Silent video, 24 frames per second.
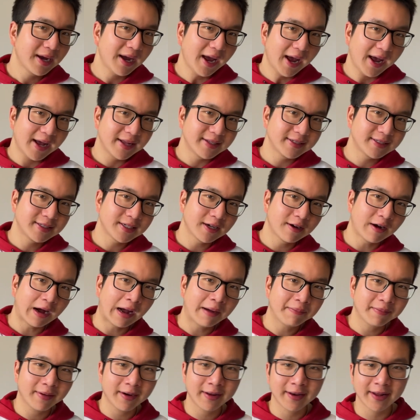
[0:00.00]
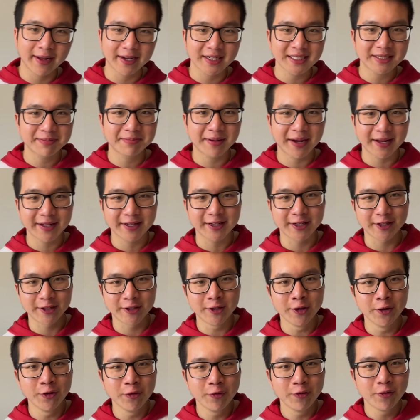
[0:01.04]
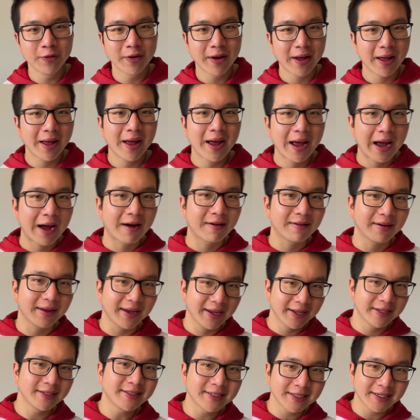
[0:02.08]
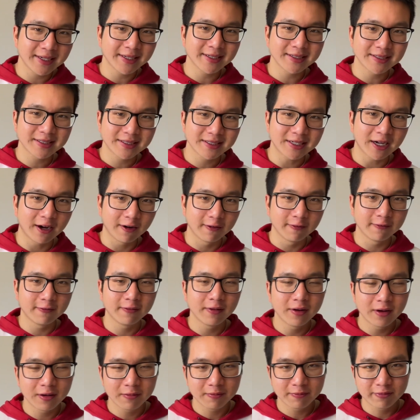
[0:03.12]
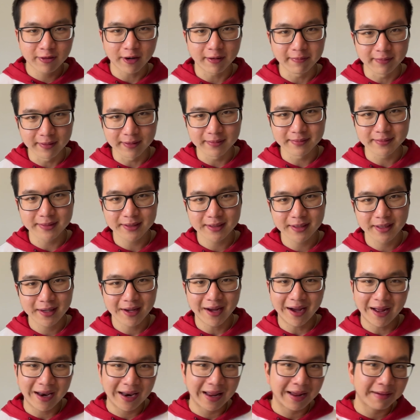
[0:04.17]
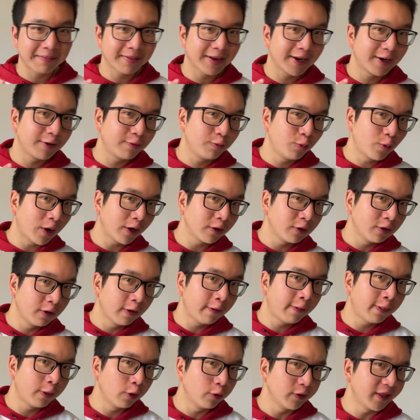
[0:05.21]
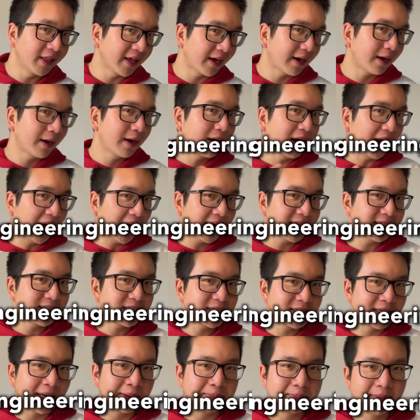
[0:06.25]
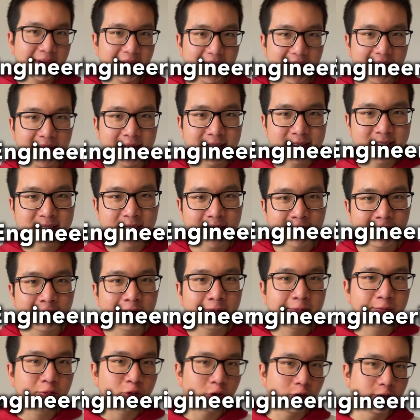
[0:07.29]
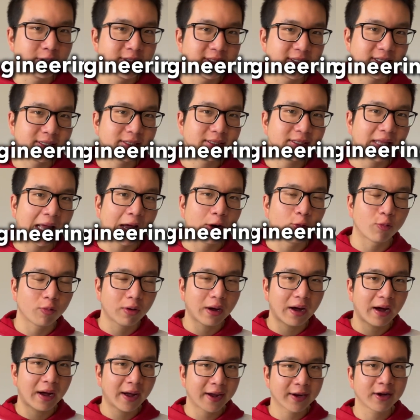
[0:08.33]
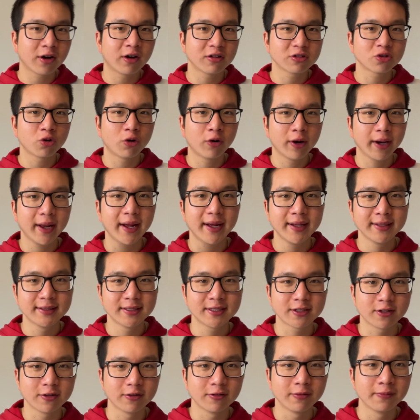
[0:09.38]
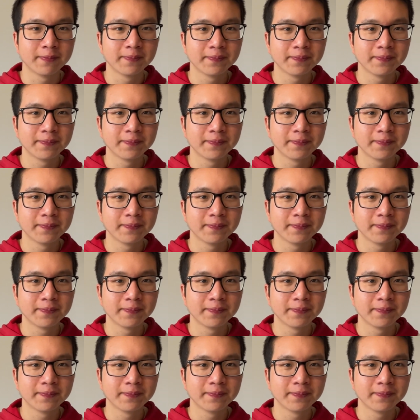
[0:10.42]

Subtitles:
And so I'm gonna explain to you how engineers solve problems. And I'm gonna run you through the 8-step engineering process that I got taught in school.